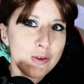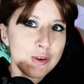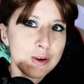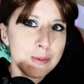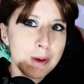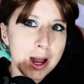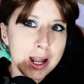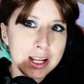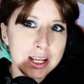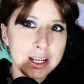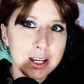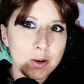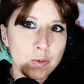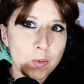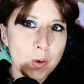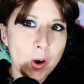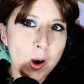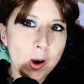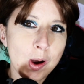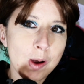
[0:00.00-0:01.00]
everybody and
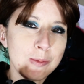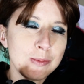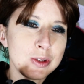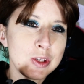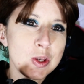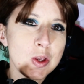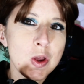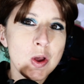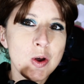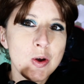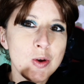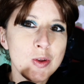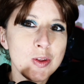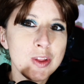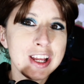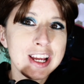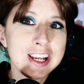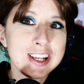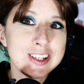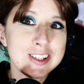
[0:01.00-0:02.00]
welcome to
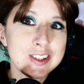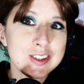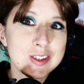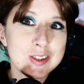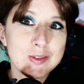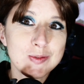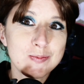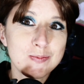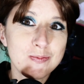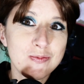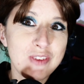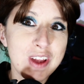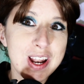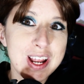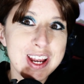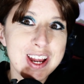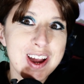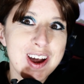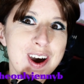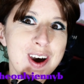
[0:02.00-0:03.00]
this
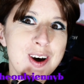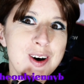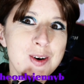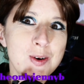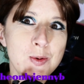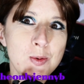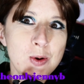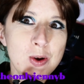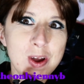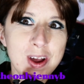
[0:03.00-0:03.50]
video.